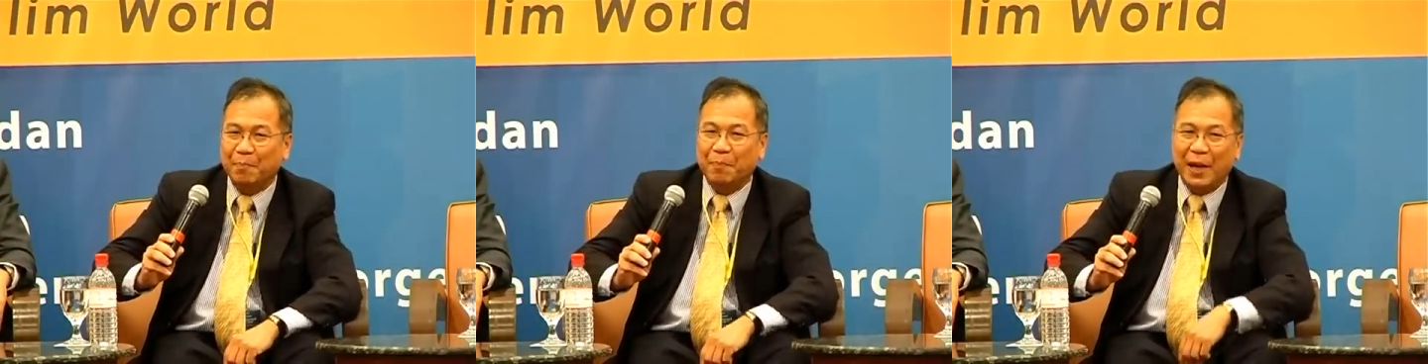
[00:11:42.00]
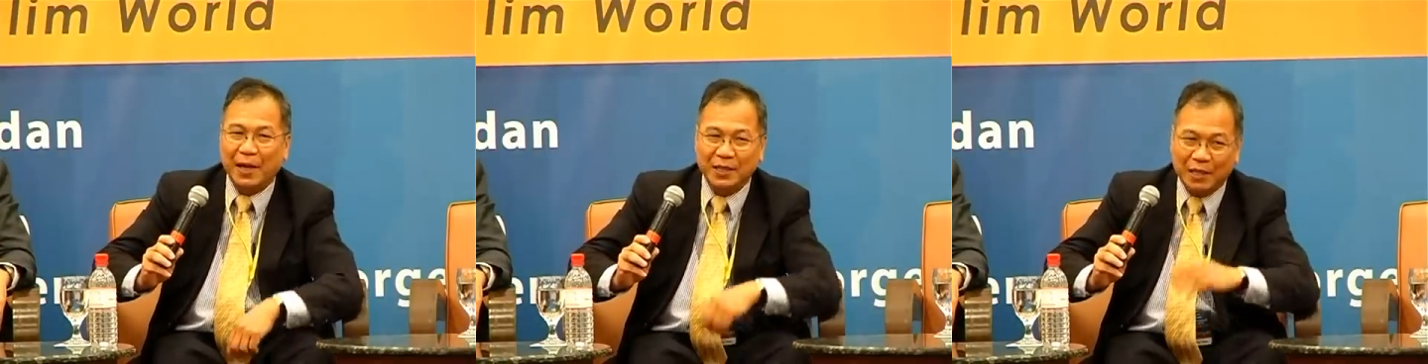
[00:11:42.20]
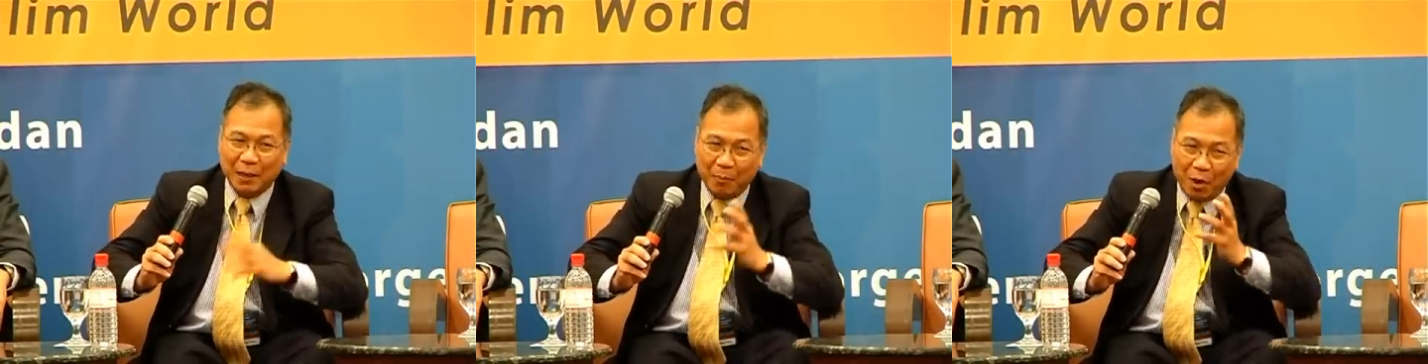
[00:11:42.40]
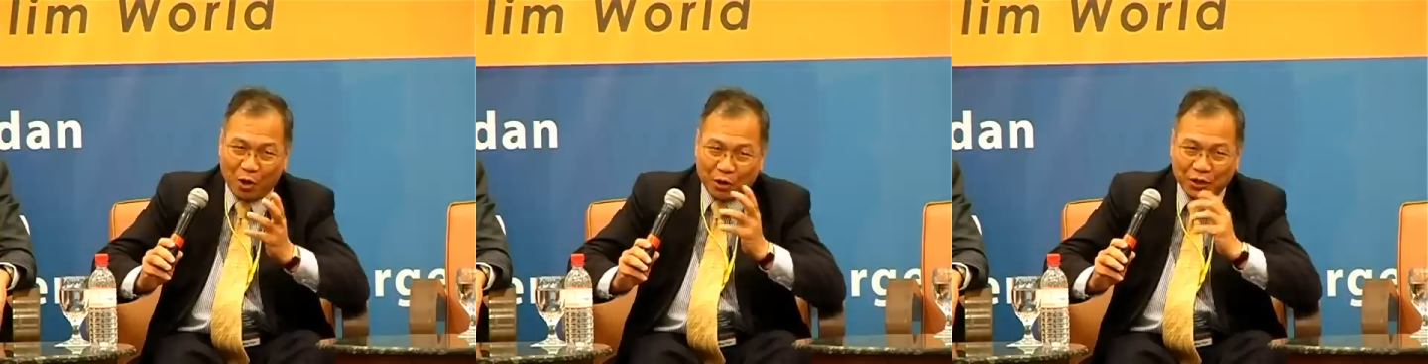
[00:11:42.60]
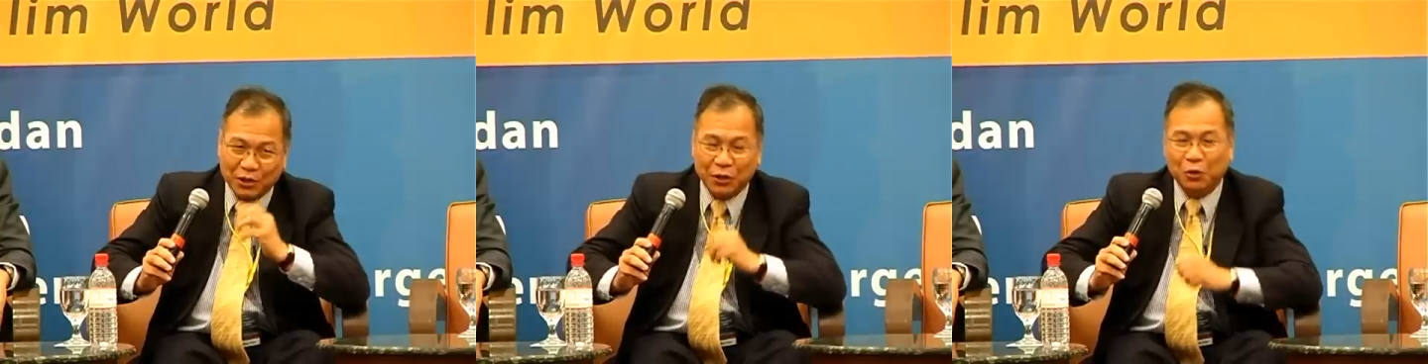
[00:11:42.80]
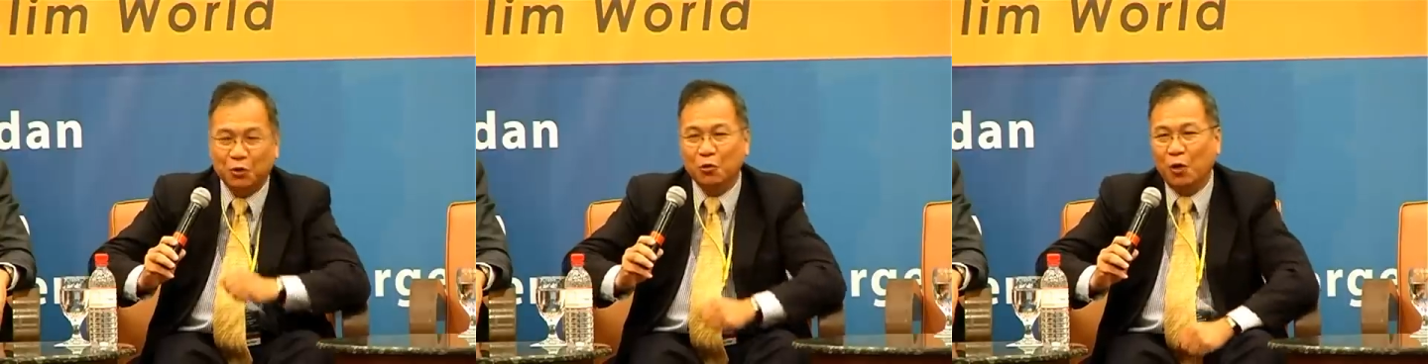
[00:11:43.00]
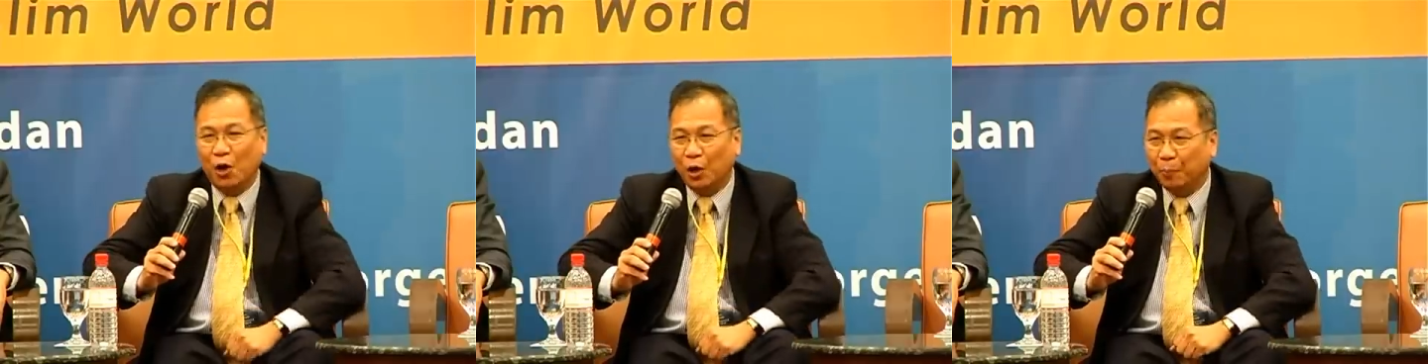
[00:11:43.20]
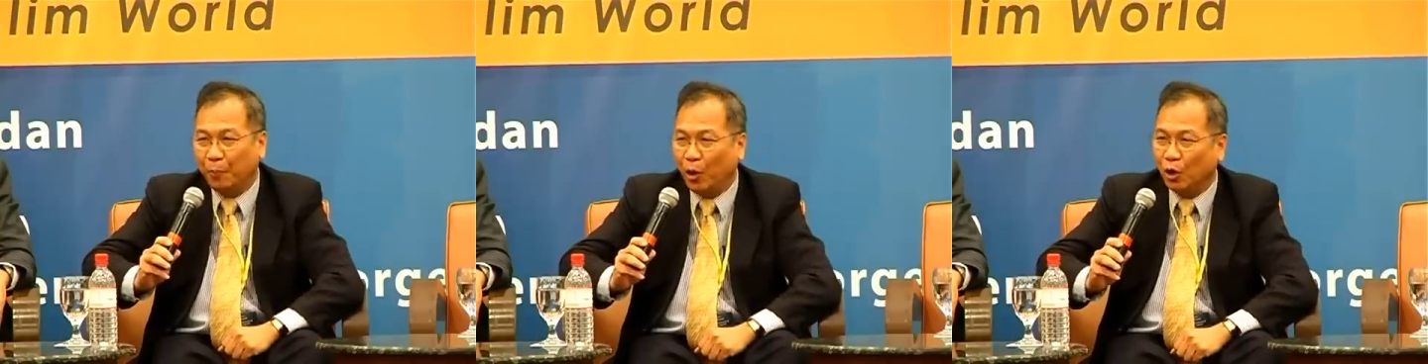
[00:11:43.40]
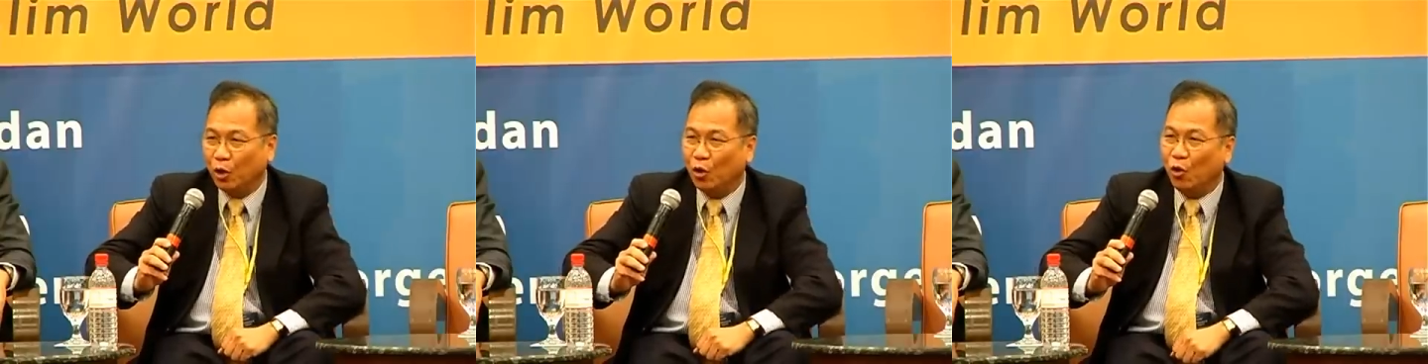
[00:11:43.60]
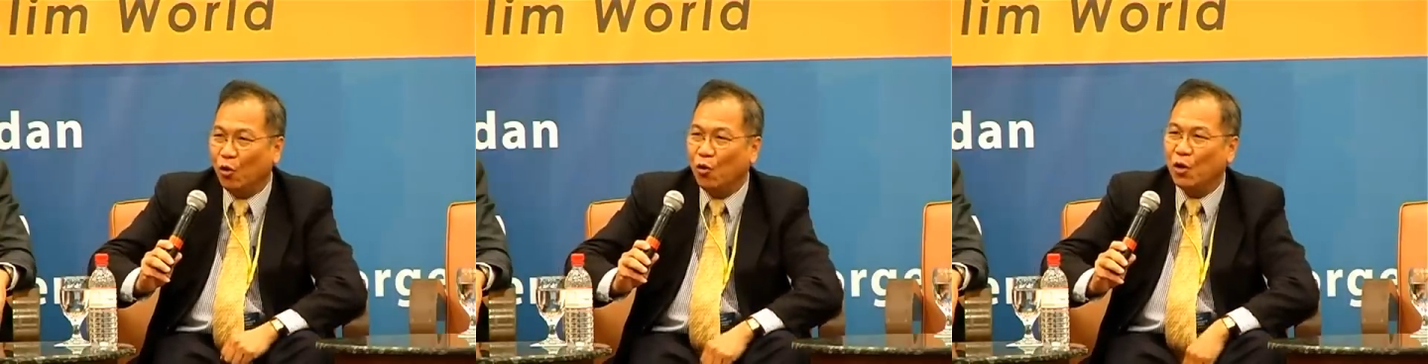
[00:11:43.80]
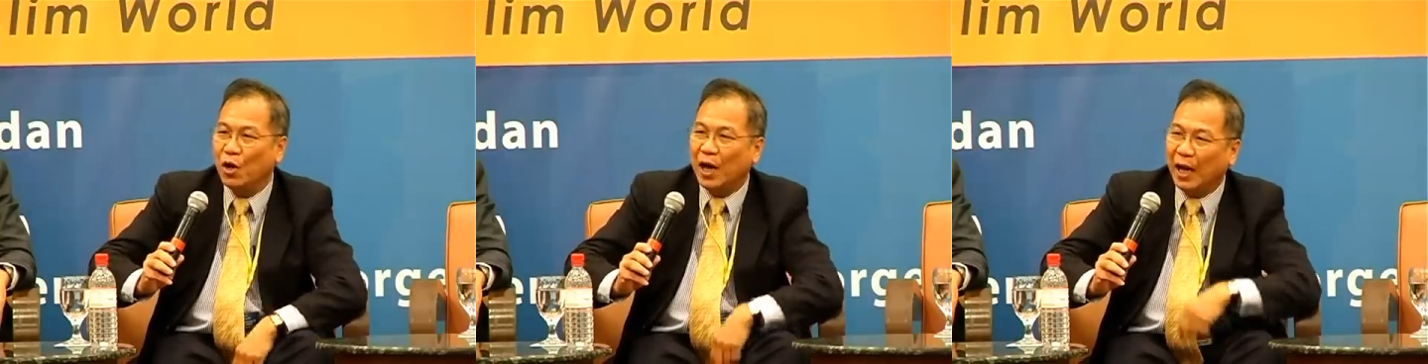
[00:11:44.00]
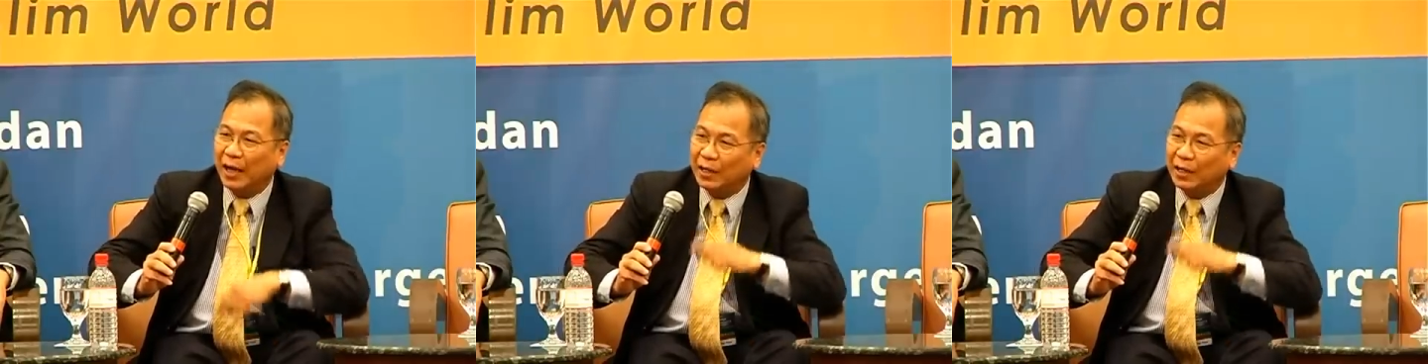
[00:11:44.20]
And best democracy 2.0,